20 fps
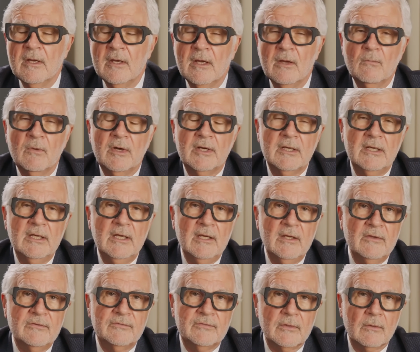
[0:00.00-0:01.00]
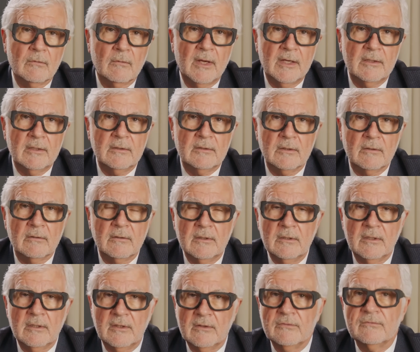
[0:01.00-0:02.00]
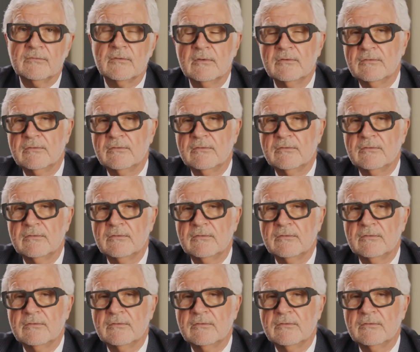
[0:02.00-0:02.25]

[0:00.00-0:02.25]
And what easier way to do it is